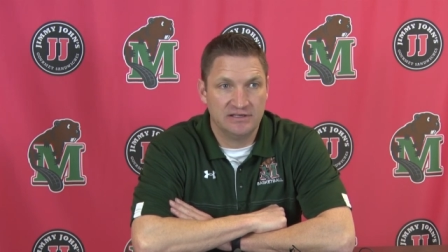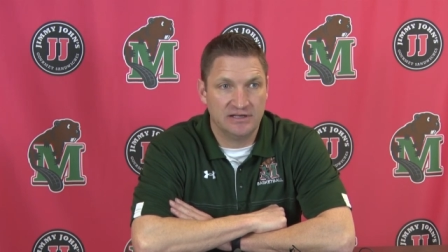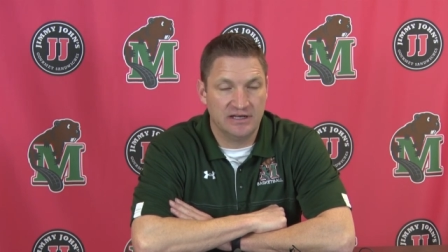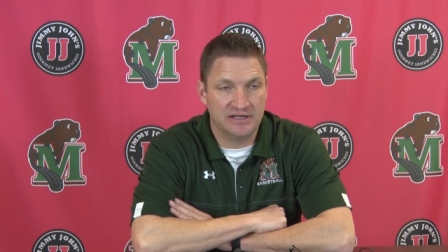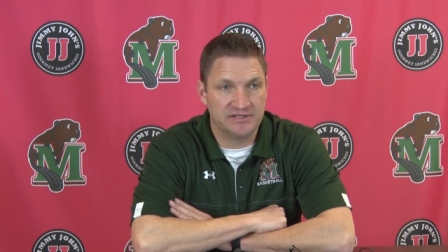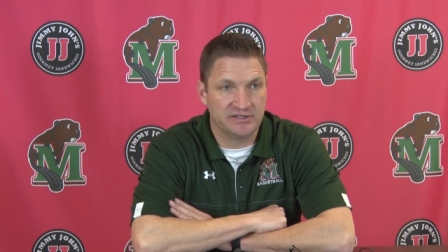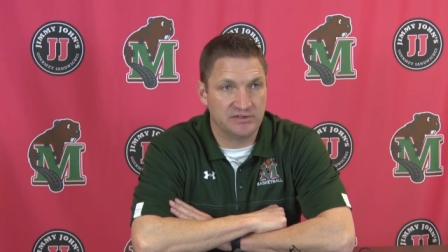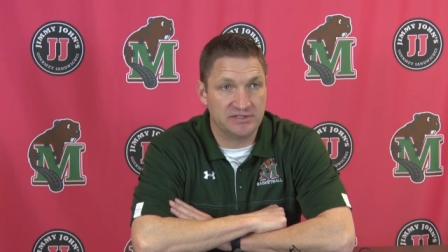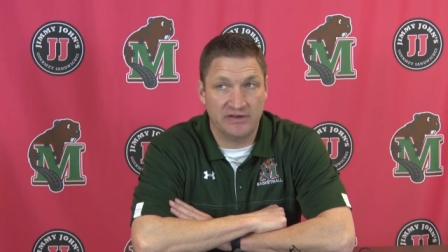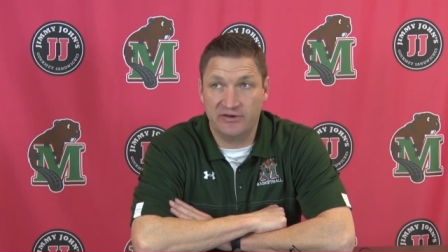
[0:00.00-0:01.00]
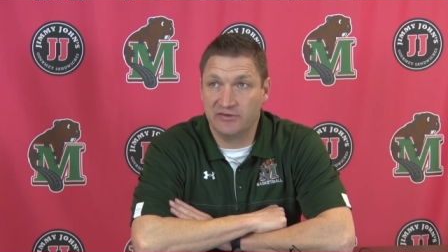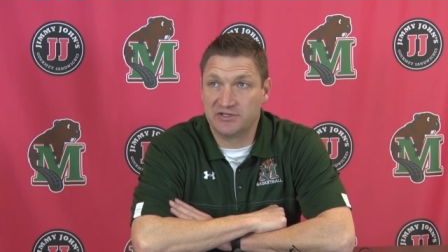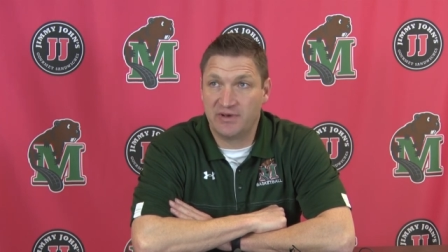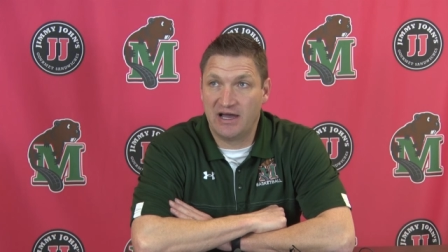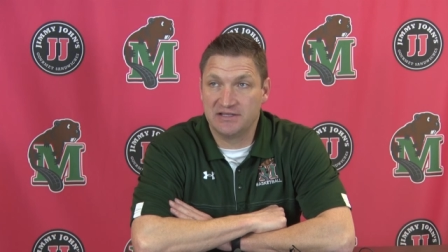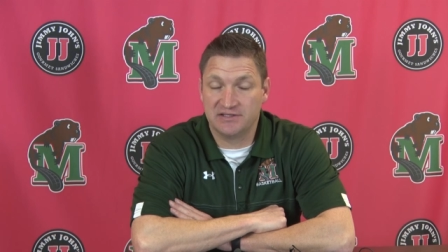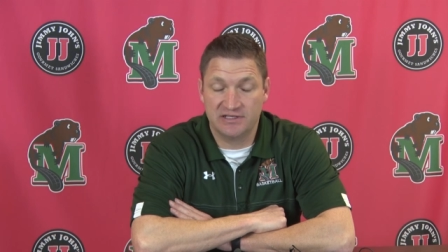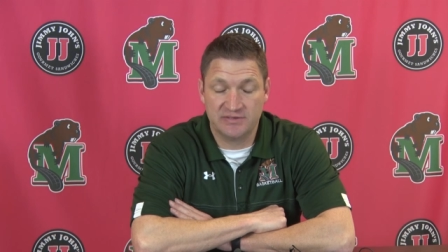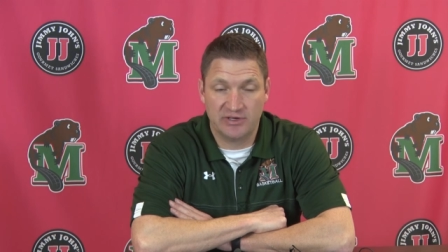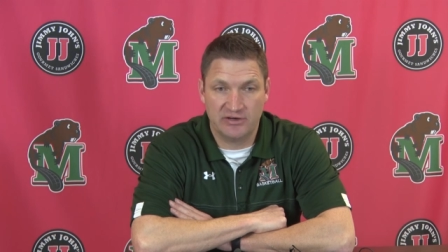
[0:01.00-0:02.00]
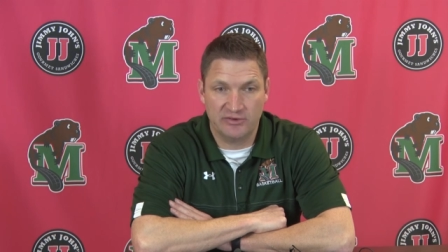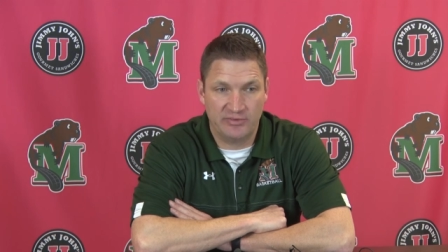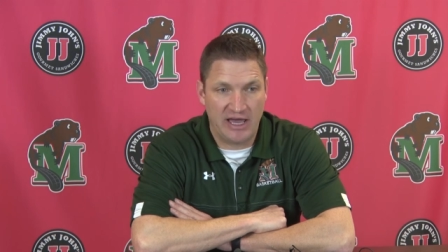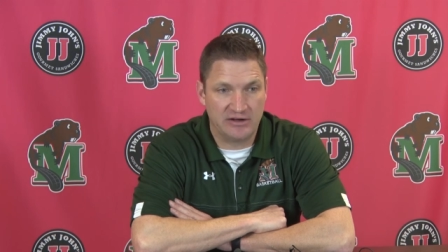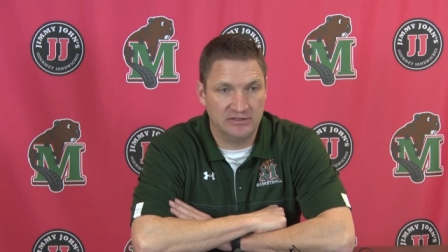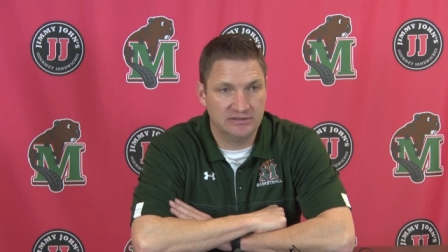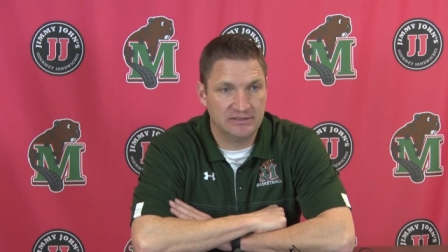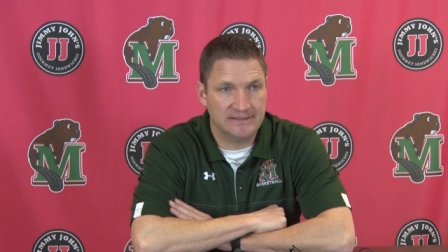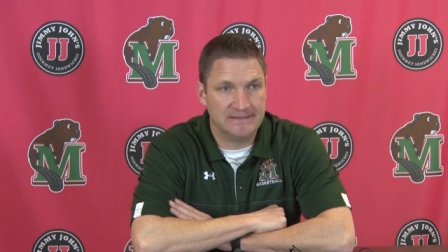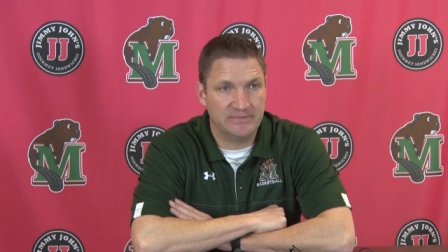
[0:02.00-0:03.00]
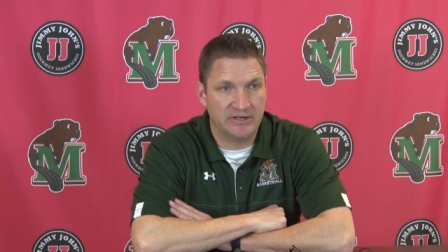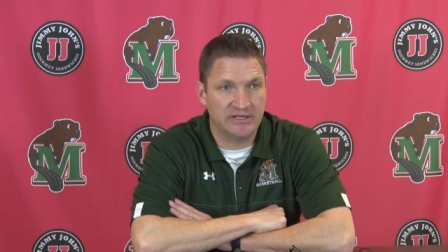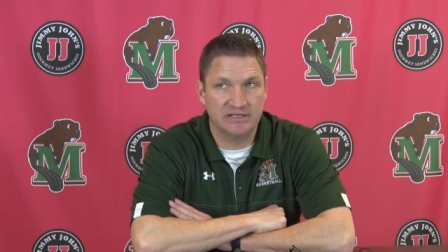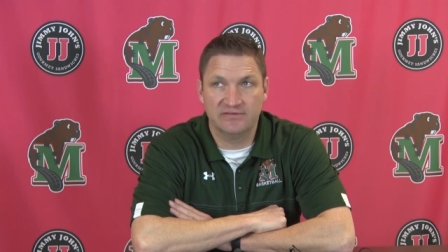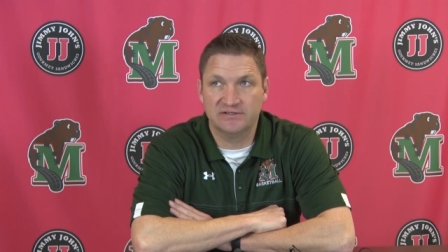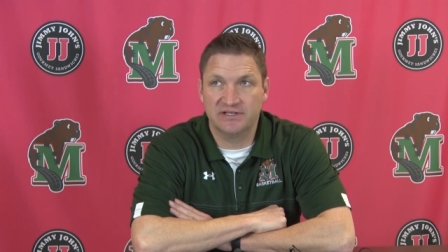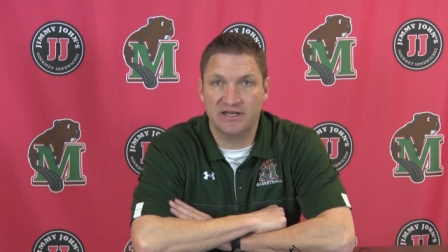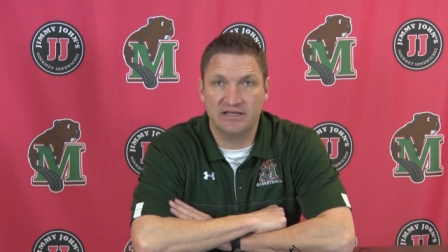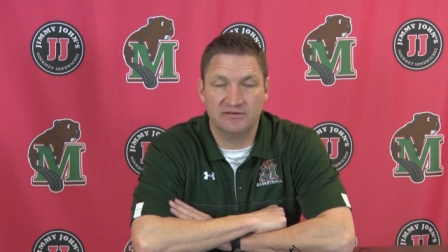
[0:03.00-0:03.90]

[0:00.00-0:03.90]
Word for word: uh, six or seven other spots, and it's been a real battle um, on any given day.